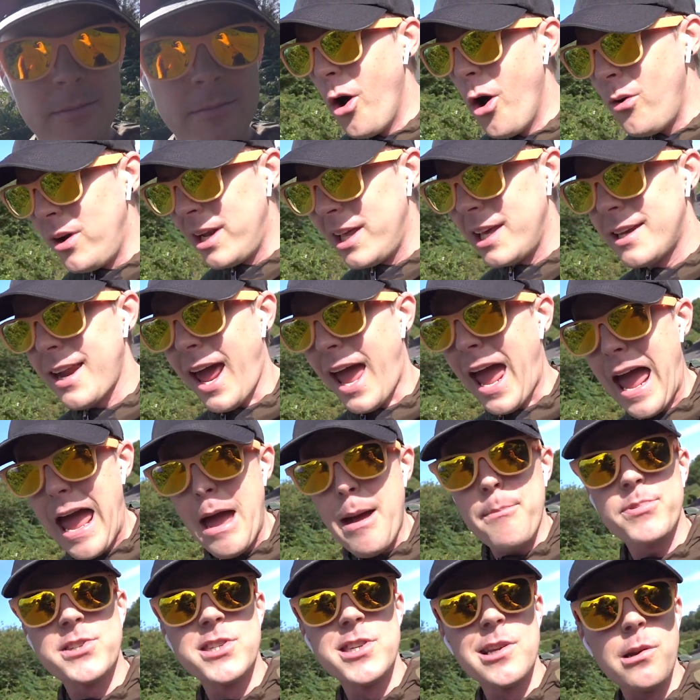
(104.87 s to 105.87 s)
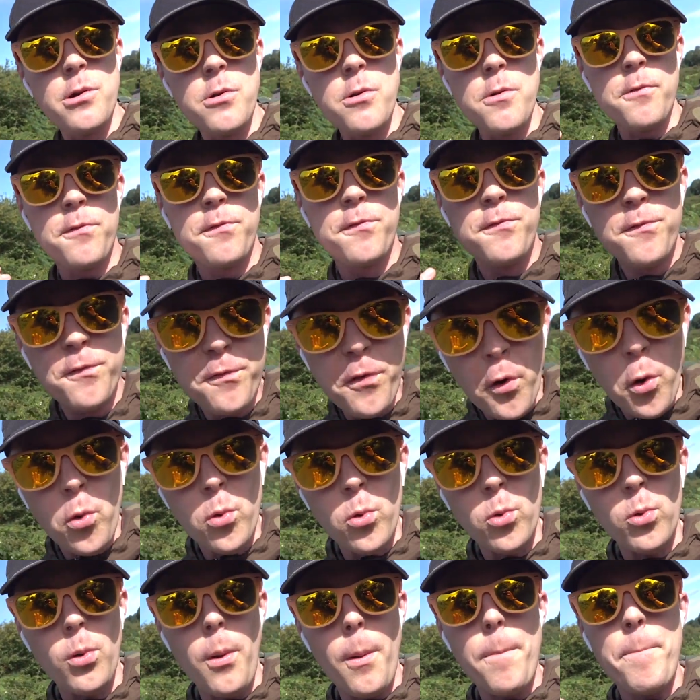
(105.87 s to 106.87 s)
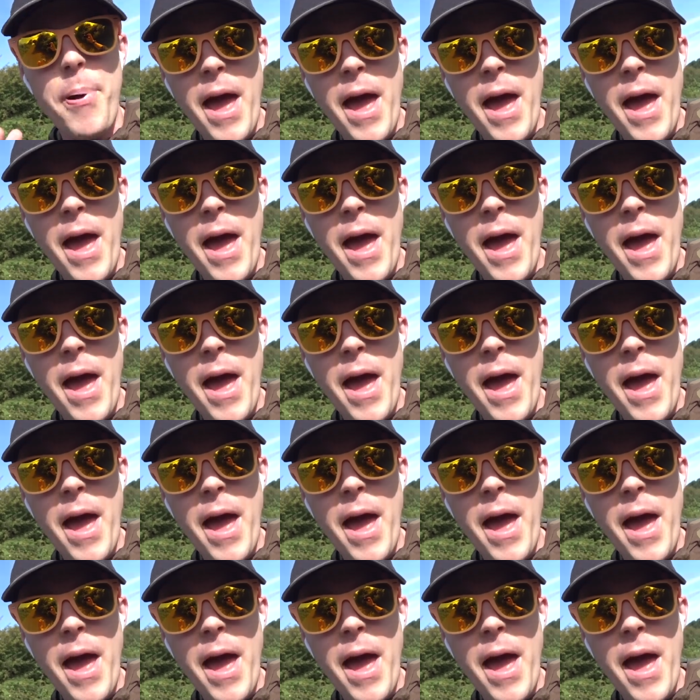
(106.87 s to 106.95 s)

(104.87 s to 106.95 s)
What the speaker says: Only an absolute fool